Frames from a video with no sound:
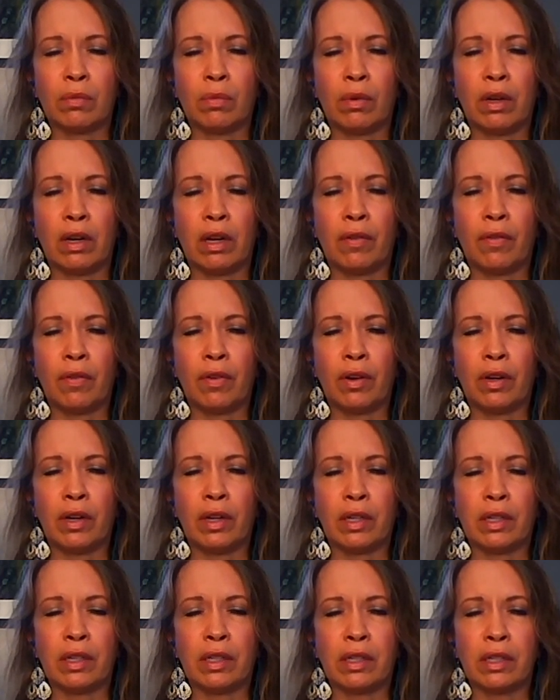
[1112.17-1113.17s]
whatever it
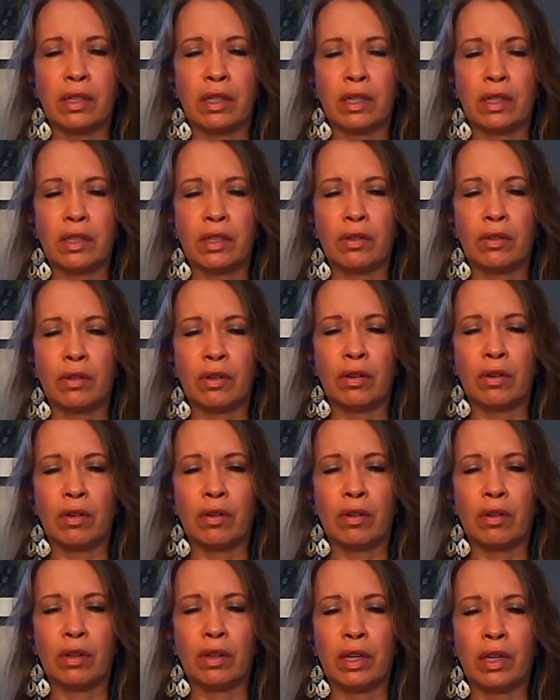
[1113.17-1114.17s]
is that you
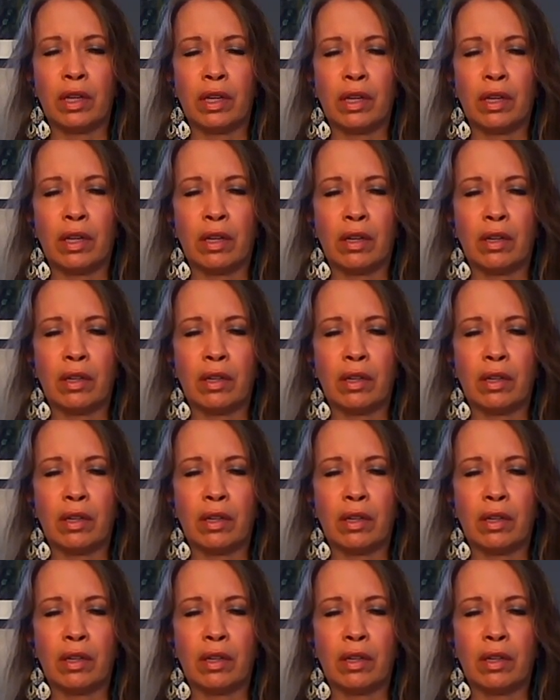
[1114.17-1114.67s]
currently